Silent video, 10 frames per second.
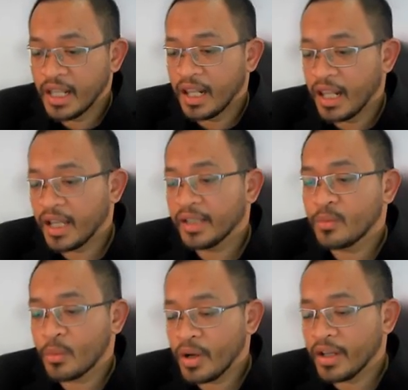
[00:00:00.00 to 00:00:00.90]
Line
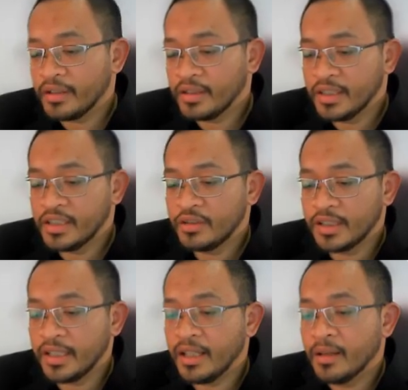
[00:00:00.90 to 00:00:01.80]
1 is
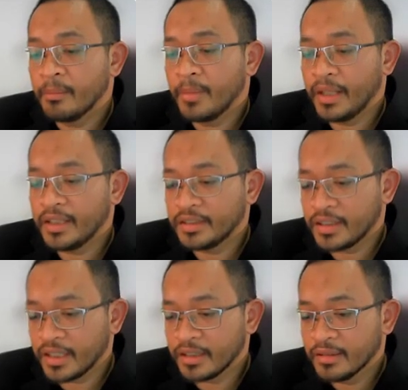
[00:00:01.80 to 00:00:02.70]
usually
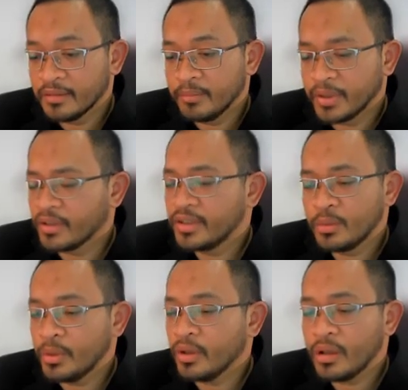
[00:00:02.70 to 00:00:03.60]
mandatory because you
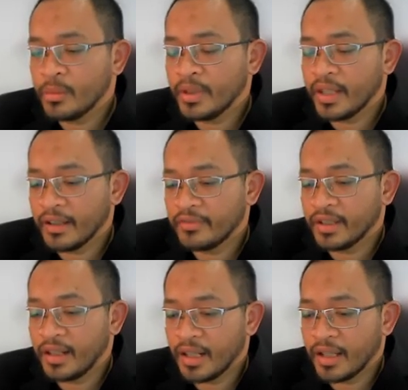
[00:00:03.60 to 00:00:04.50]
will always have a
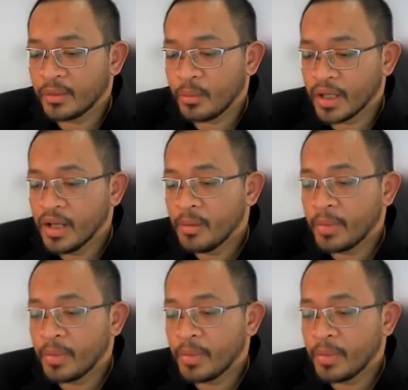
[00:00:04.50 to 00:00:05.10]
line 1,